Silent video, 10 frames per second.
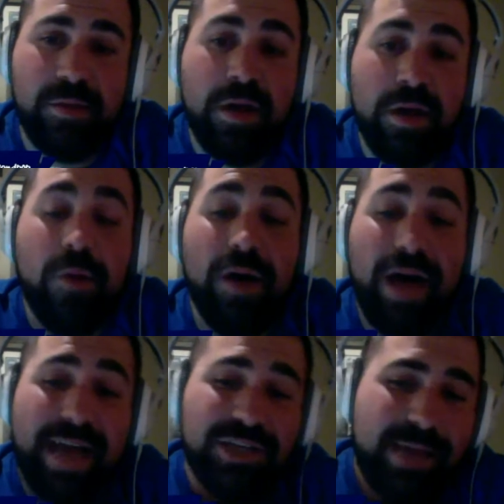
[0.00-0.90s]
Well,
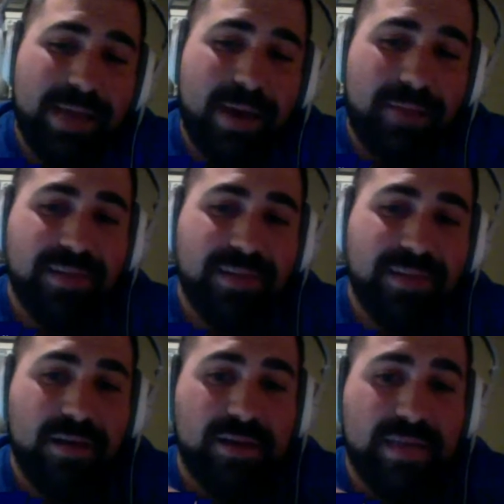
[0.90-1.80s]
actually, I popped in
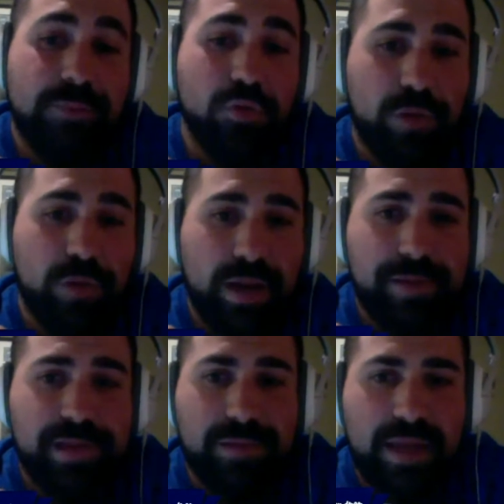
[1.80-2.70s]
Deadpool when I picked
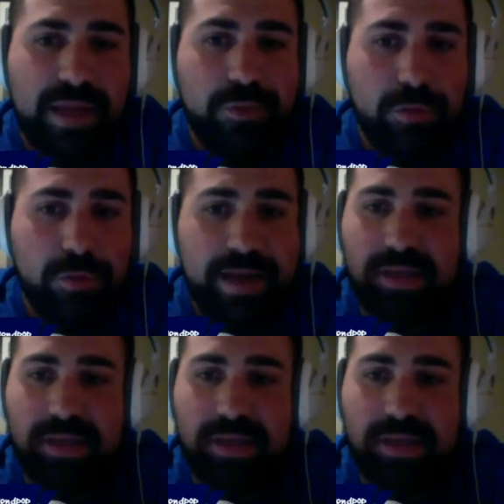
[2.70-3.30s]
up Deadpool, but outside